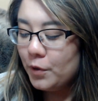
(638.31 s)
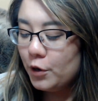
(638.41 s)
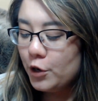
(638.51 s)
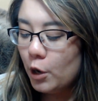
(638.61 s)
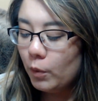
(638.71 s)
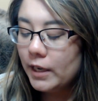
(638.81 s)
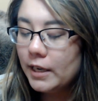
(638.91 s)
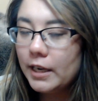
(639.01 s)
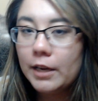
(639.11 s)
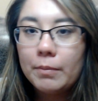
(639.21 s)
No
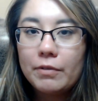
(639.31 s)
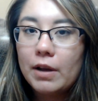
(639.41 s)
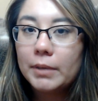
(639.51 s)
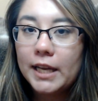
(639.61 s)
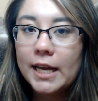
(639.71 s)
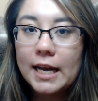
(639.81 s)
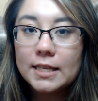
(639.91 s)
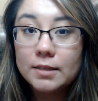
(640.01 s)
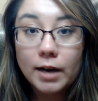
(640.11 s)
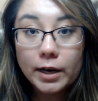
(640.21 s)
one in my family
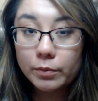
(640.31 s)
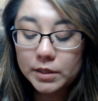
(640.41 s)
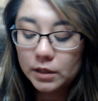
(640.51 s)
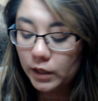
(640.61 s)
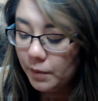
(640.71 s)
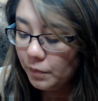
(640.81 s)
has died recently.